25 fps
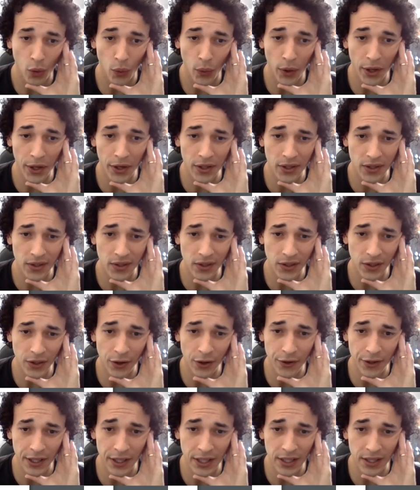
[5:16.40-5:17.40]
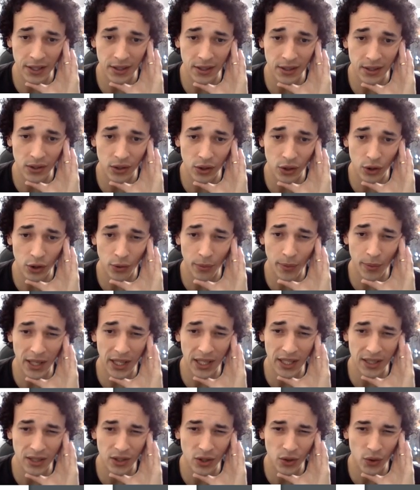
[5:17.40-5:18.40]
When you consider this, you
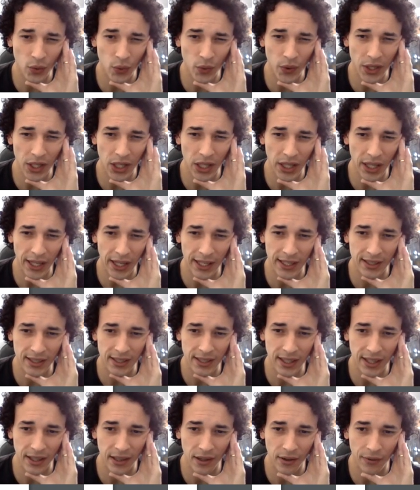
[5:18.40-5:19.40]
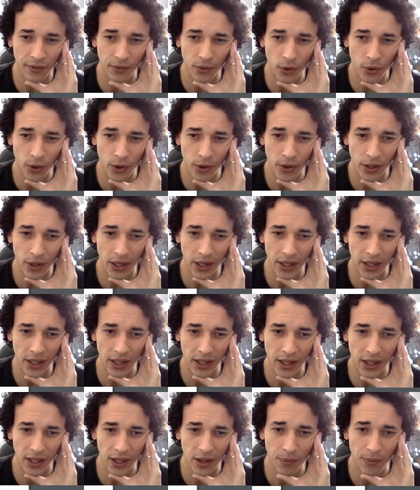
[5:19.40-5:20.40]
begin to realize that if you're
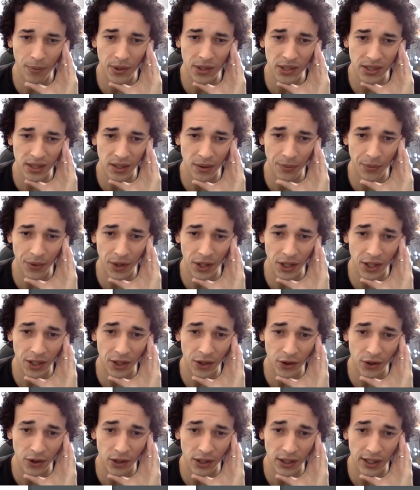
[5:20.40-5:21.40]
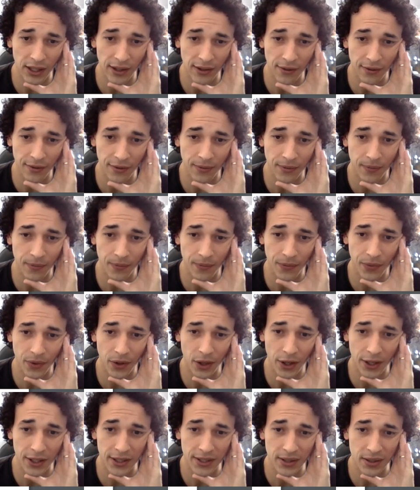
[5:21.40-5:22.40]
keeping something in your life,
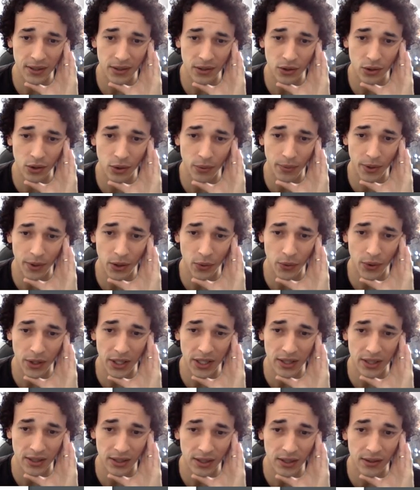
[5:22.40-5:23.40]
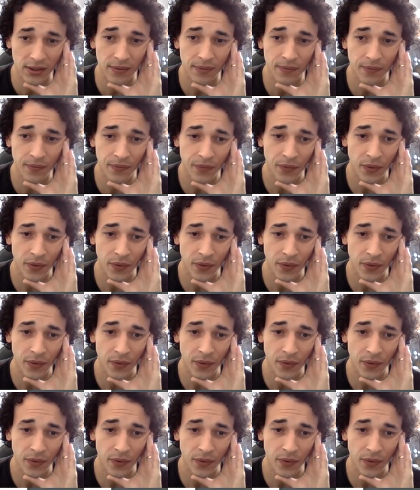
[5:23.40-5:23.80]
there has to be a reason